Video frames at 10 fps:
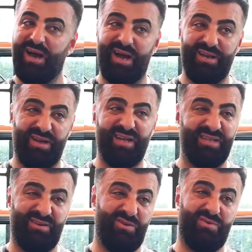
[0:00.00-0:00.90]
I
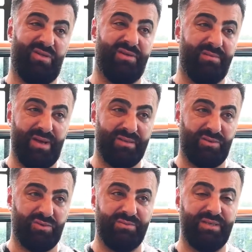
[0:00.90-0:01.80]
didn't know nothing about
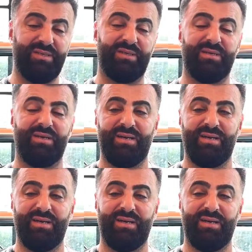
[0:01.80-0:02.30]
social media,